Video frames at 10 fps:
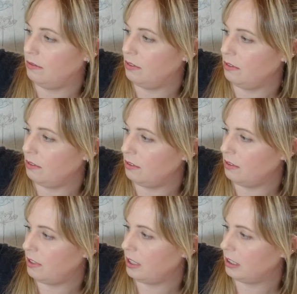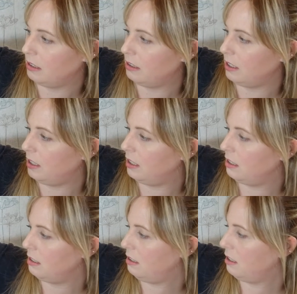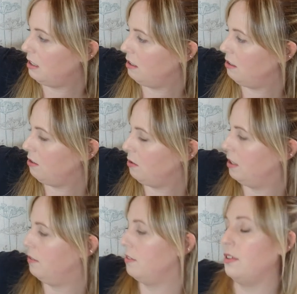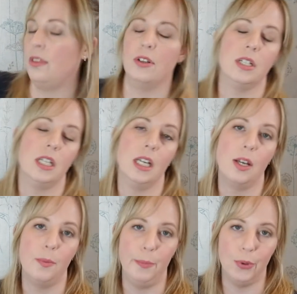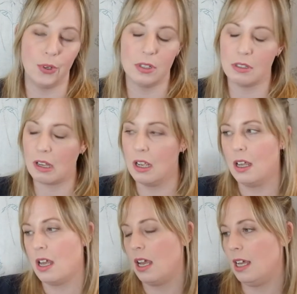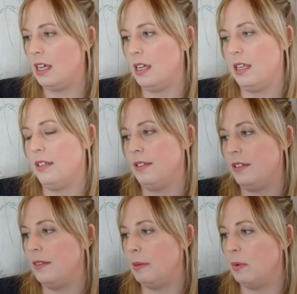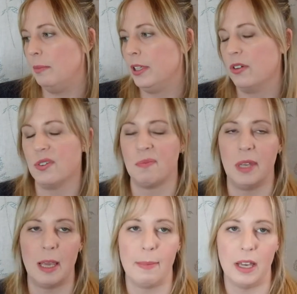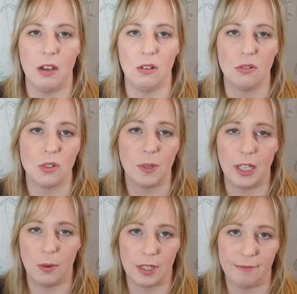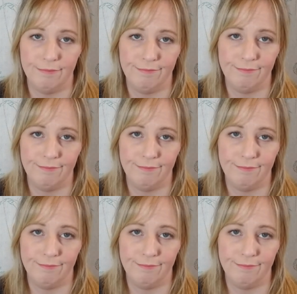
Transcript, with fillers: four, six, eight, ten, twelve, thirteen books. And that probably cost me about 20 quid.